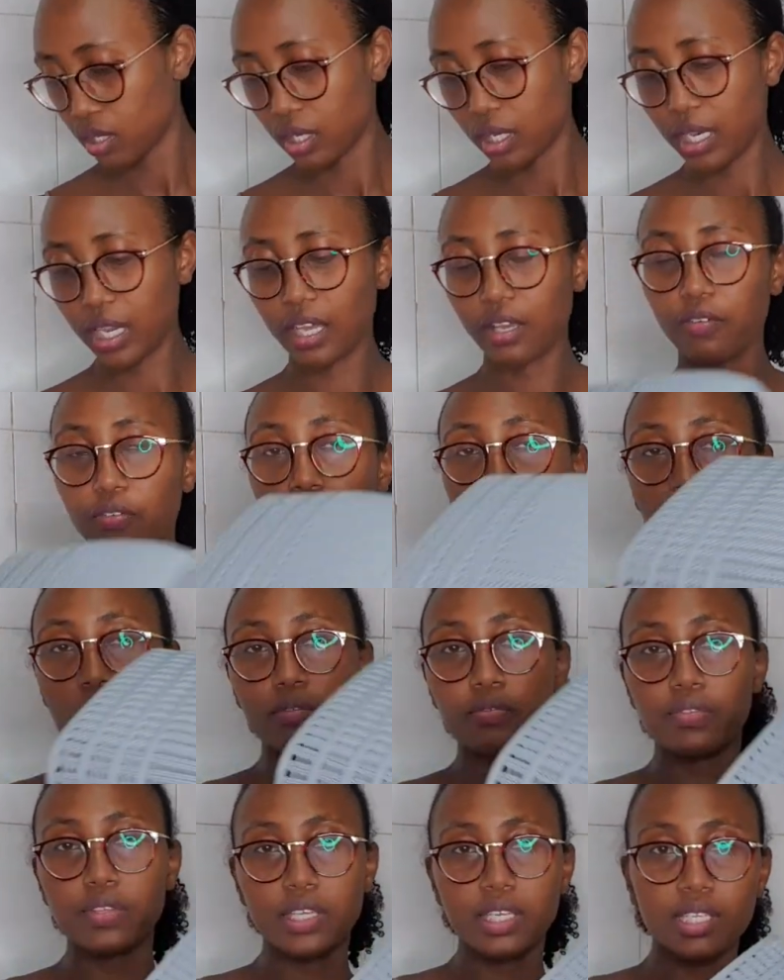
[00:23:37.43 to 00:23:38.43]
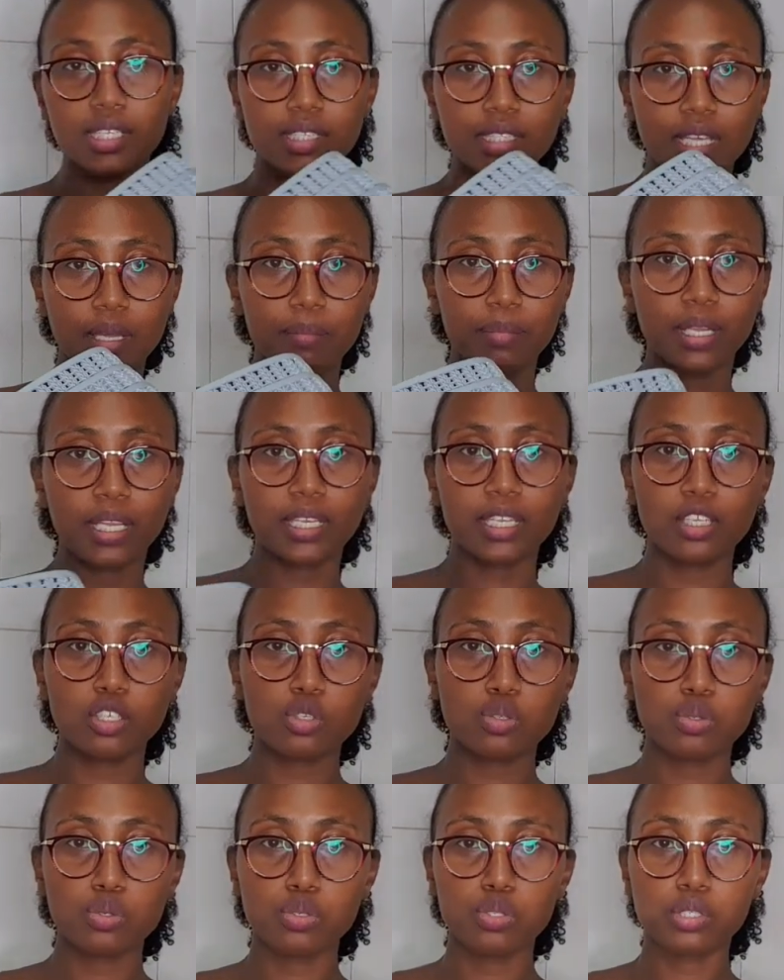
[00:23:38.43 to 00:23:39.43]
Like 4 of these I'm planning
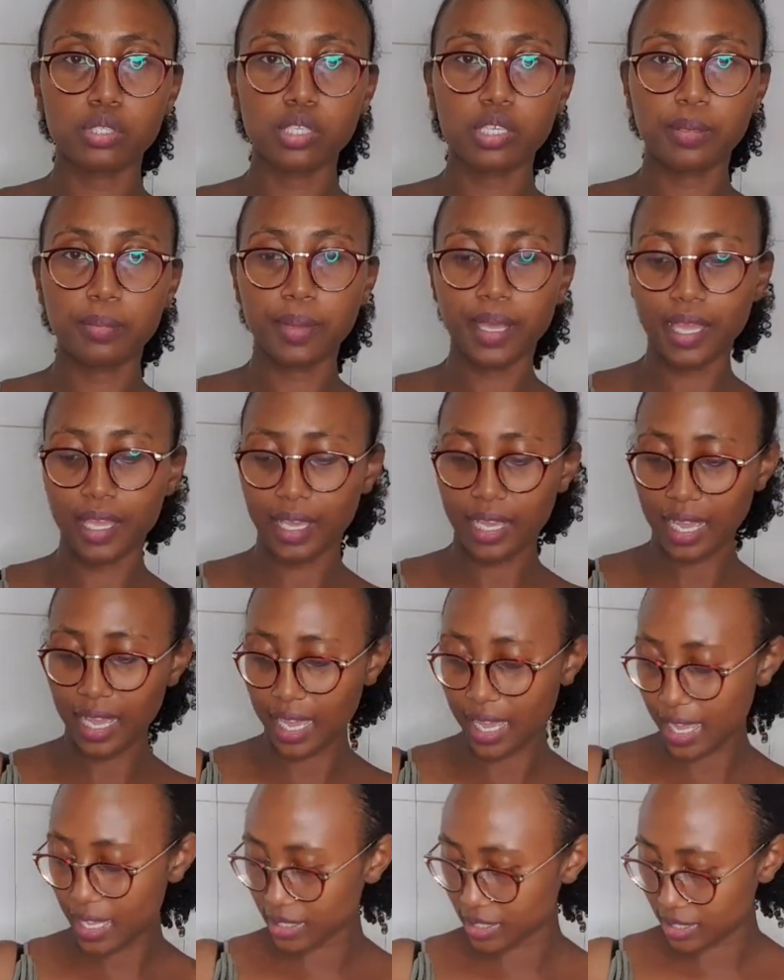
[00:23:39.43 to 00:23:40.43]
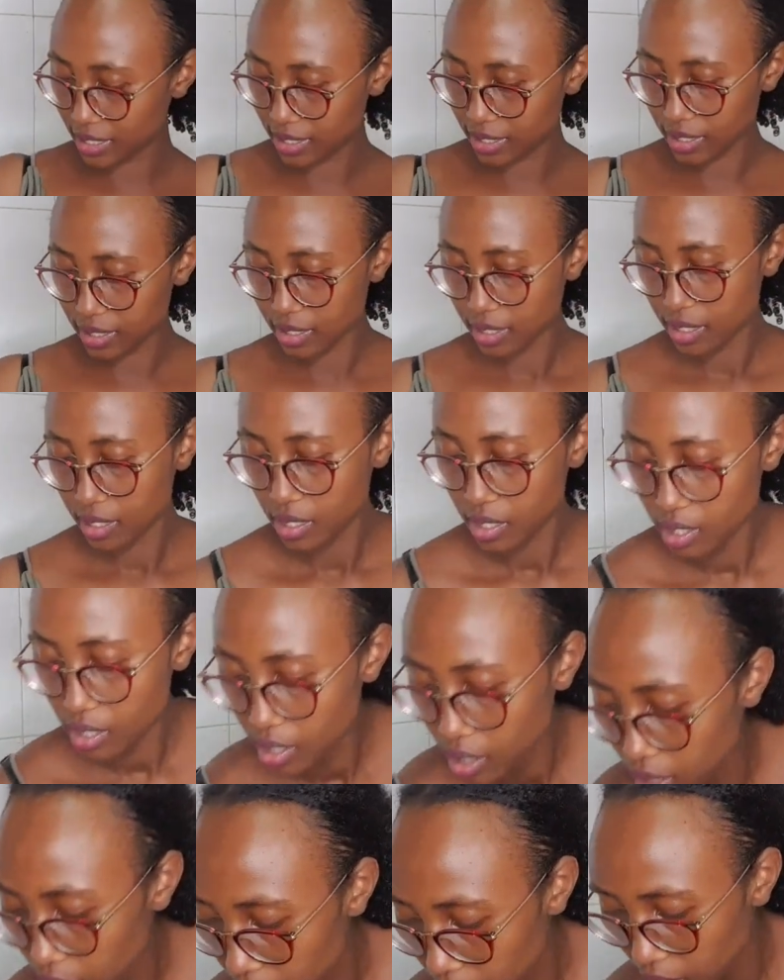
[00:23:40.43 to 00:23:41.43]
to use in my cart.
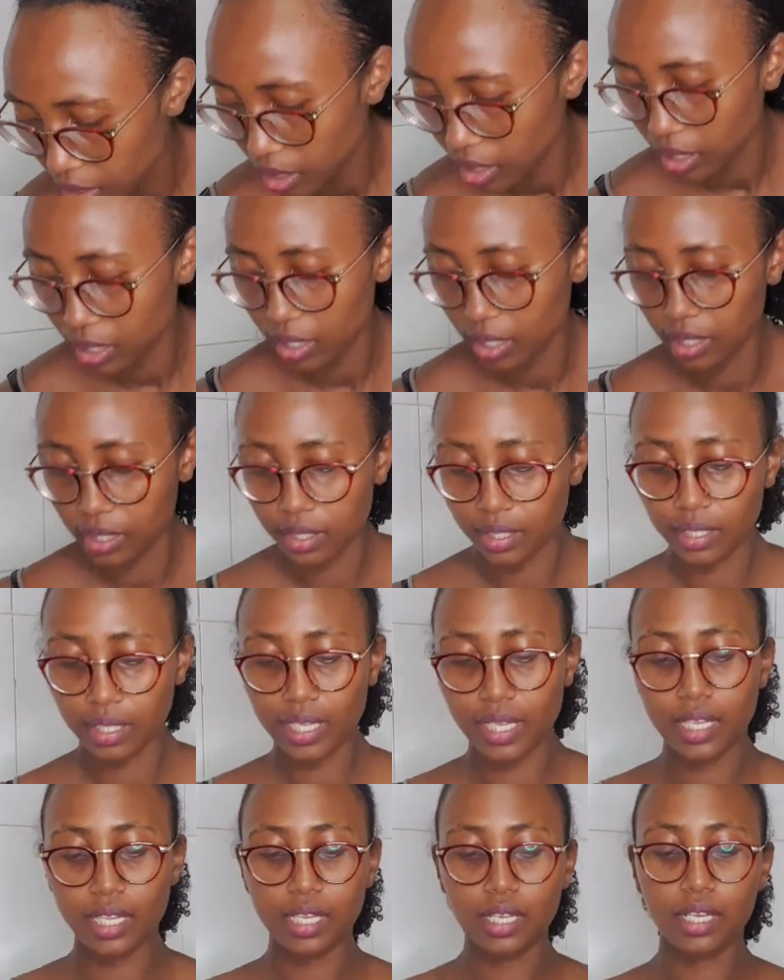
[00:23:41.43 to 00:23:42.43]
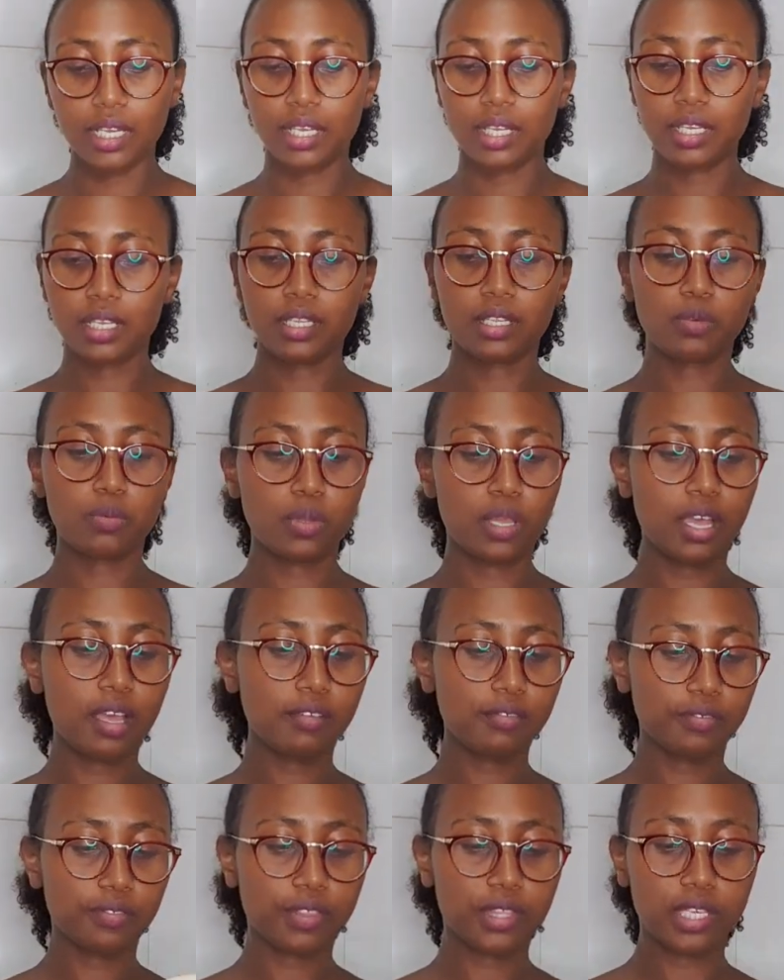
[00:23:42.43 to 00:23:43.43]
And then we
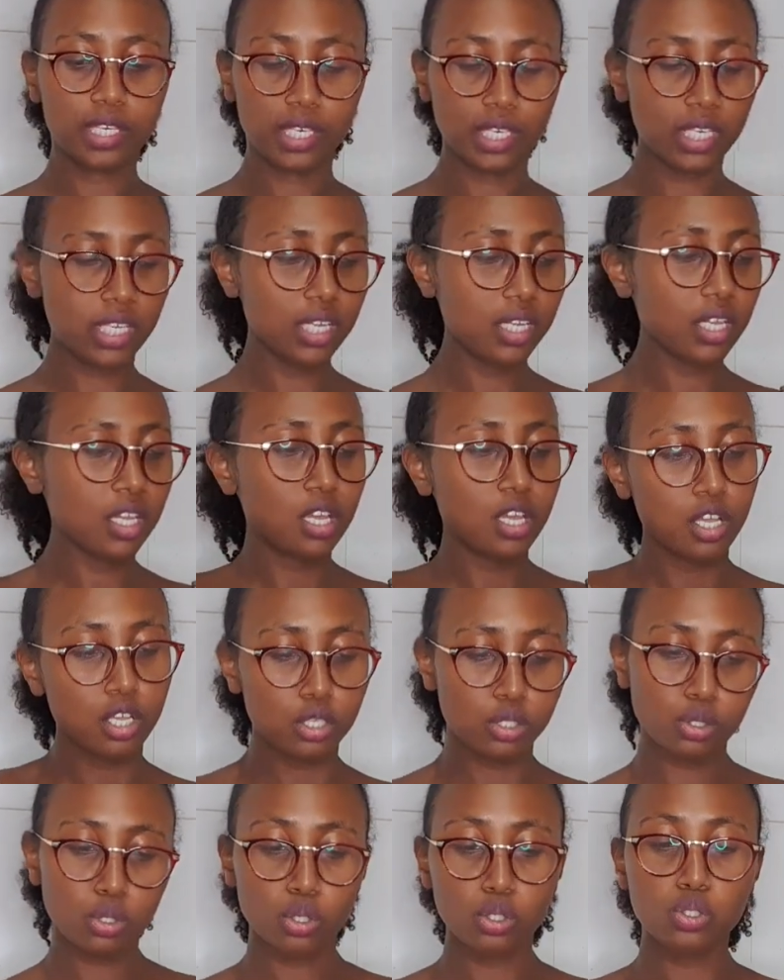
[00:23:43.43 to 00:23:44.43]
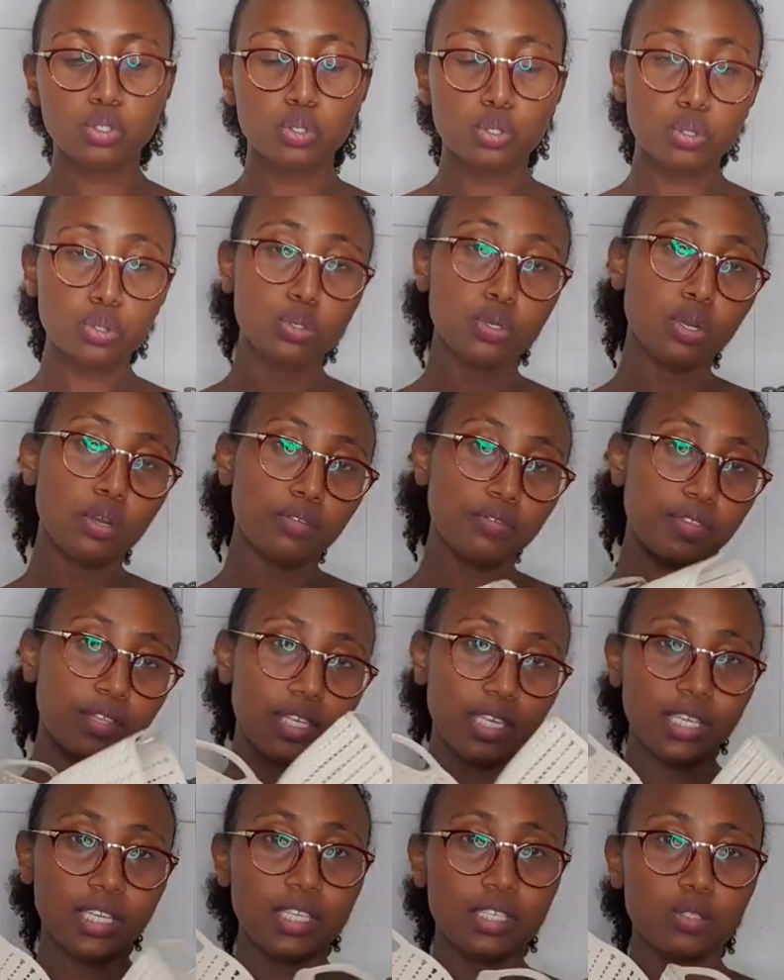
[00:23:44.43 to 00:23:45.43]
have 3. So 2 of
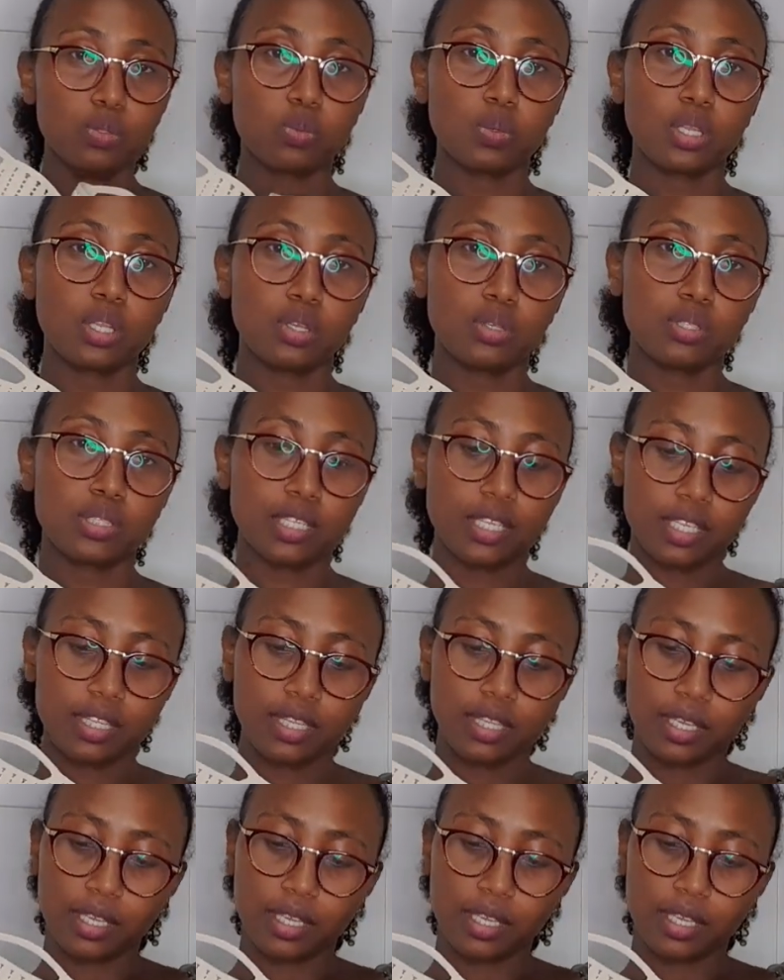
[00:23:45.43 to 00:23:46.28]
these we'll use in